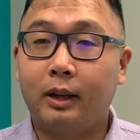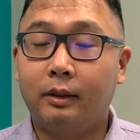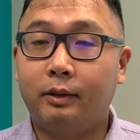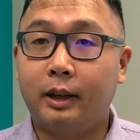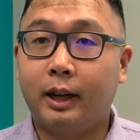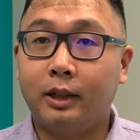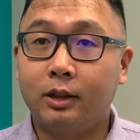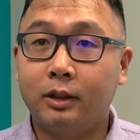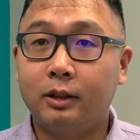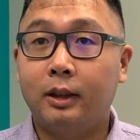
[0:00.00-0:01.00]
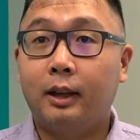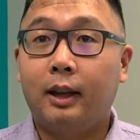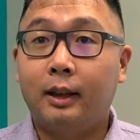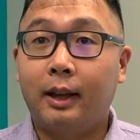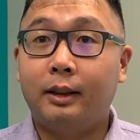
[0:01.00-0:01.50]
financials,
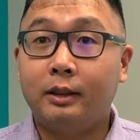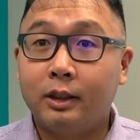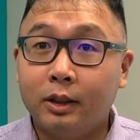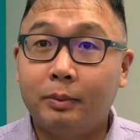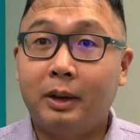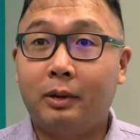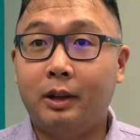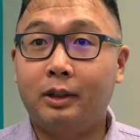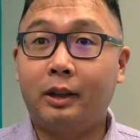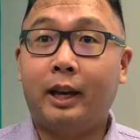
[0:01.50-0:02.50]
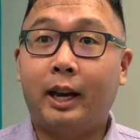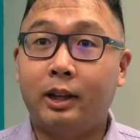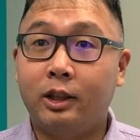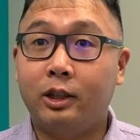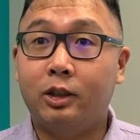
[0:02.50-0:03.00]
they still may run into
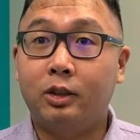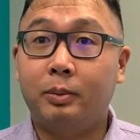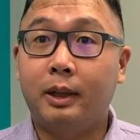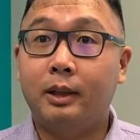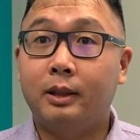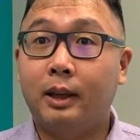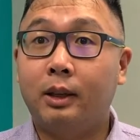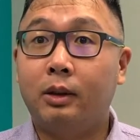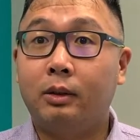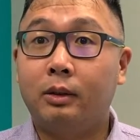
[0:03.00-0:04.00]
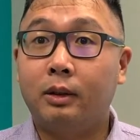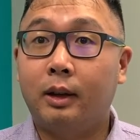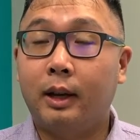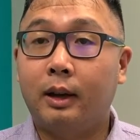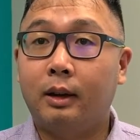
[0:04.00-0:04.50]
cash issues because they don't
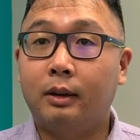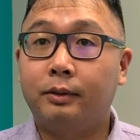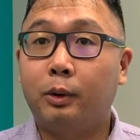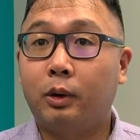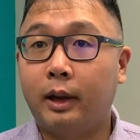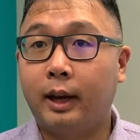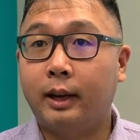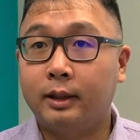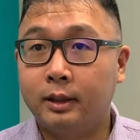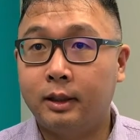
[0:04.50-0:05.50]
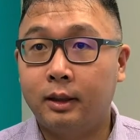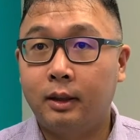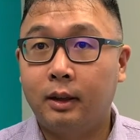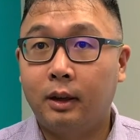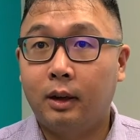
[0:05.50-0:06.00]
forecast
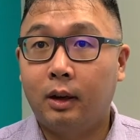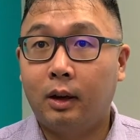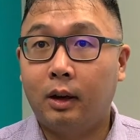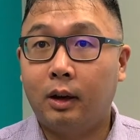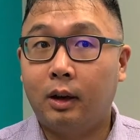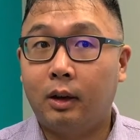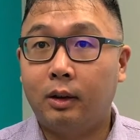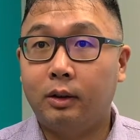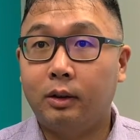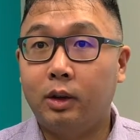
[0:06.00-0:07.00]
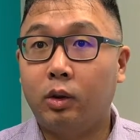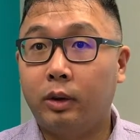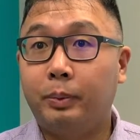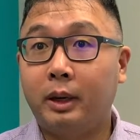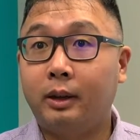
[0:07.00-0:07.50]

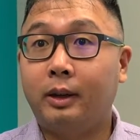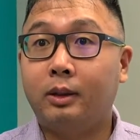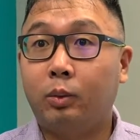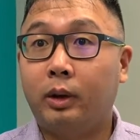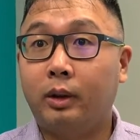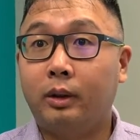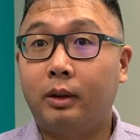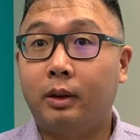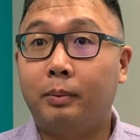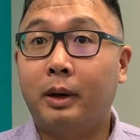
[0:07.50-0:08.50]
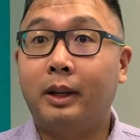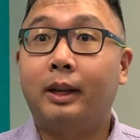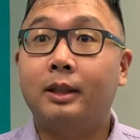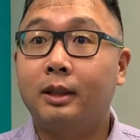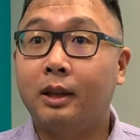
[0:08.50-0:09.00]
the periods where the
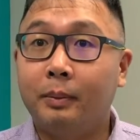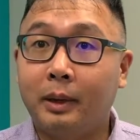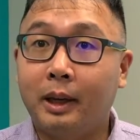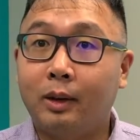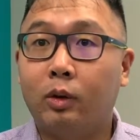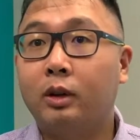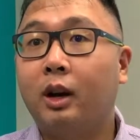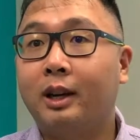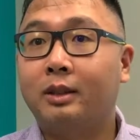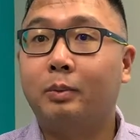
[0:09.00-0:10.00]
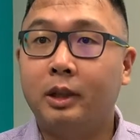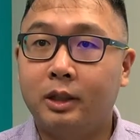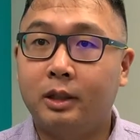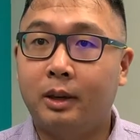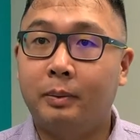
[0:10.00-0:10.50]
money isn't coming in, or not as
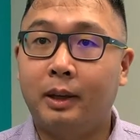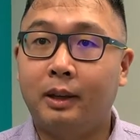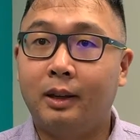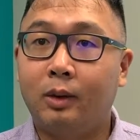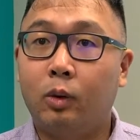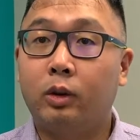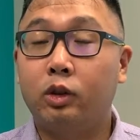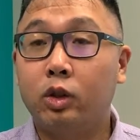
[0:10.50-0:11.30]
much is coming in, or